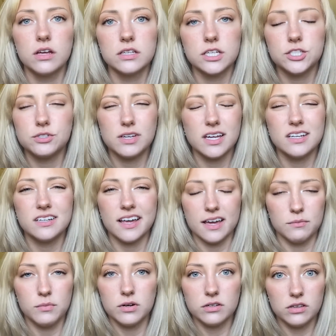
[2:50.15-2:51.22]
Did you get an
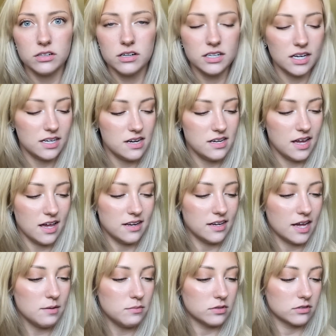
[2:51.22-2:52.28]
Amber Alert? I didn't get an
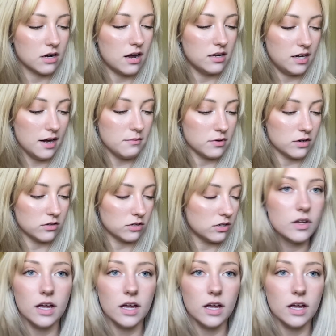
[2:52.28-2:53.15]
Amber, an Amber Alert.